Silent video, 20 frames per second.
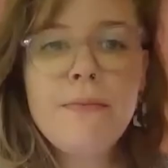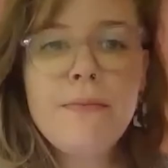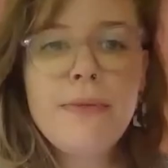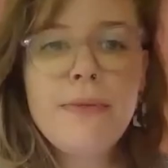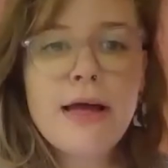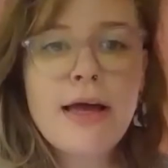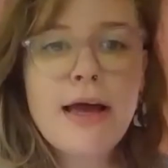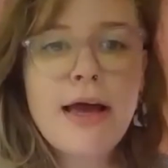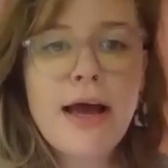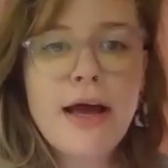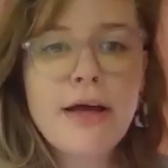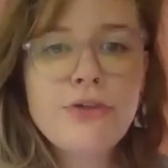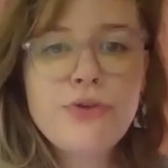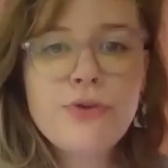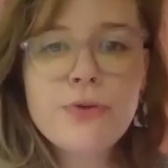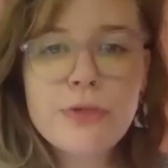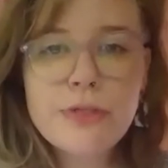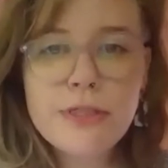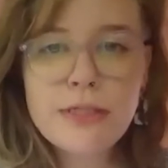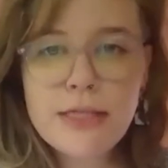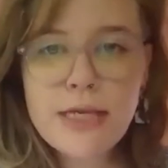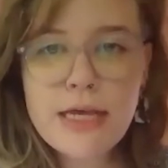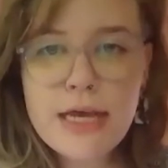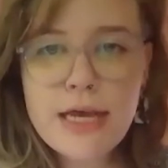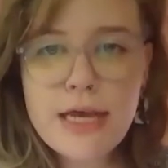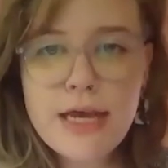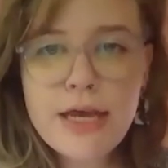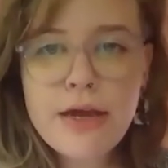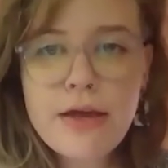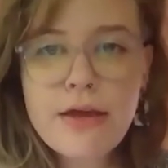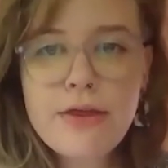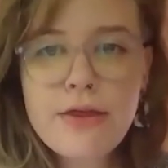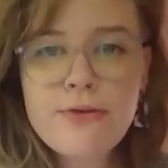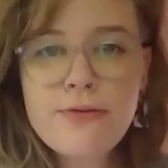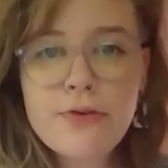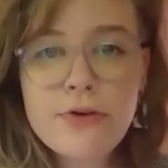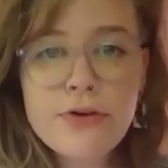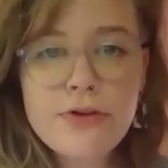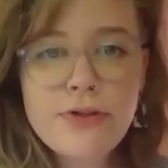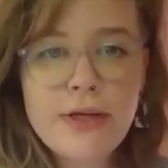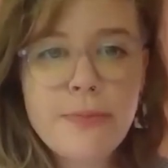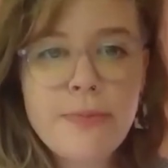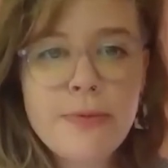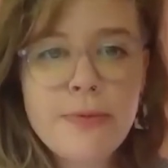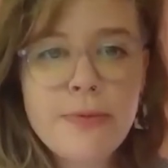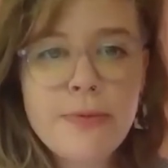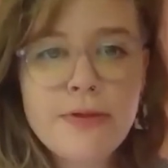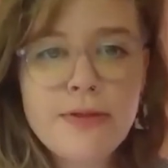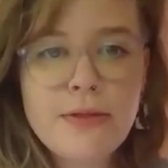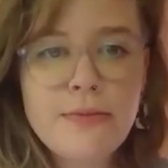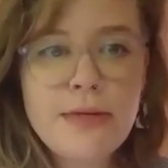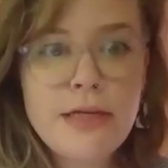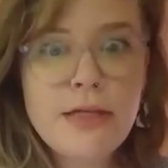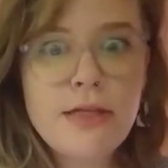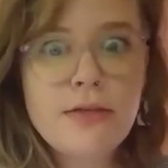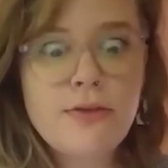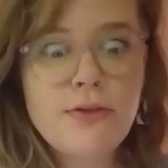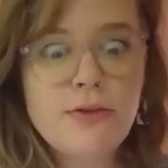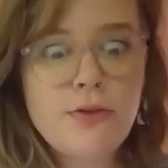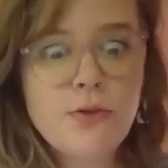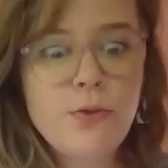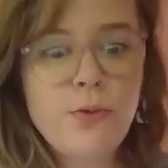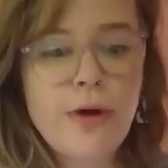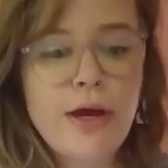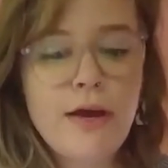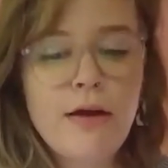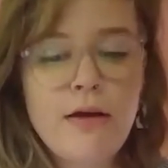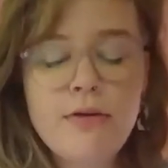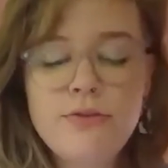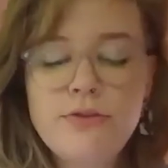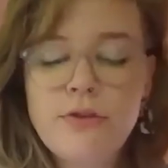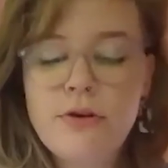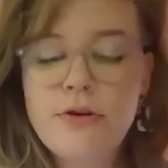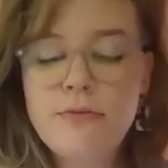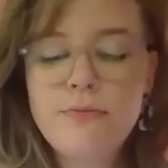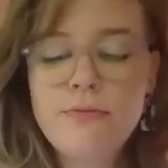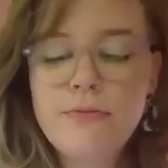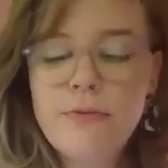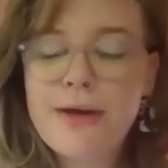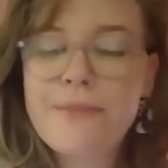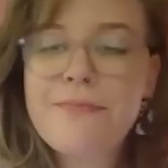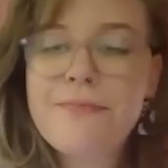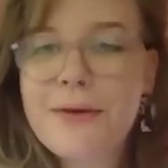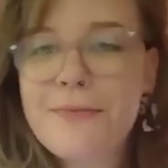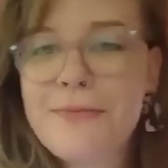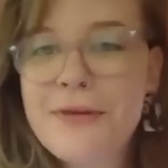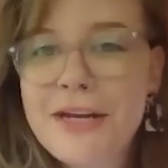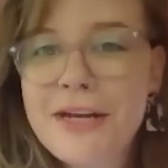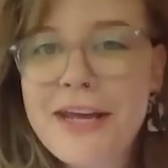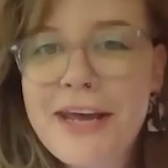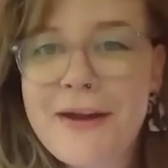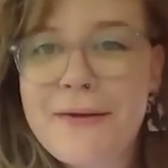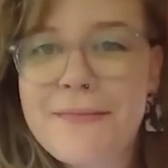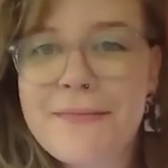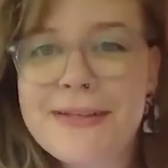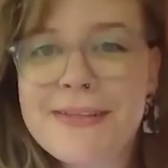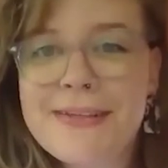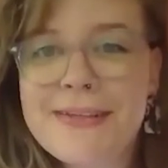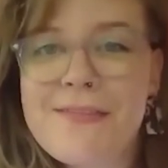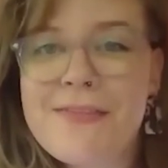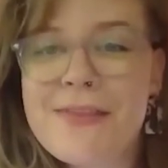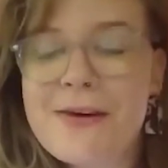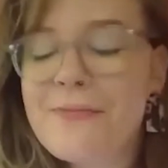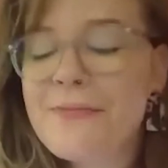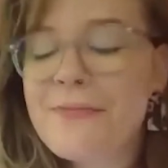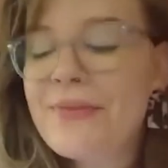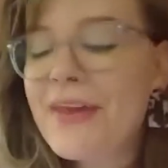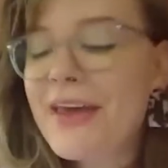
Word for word: but as you will see, the first step is to make this square. So I'm, I'm getting ahead of myself though.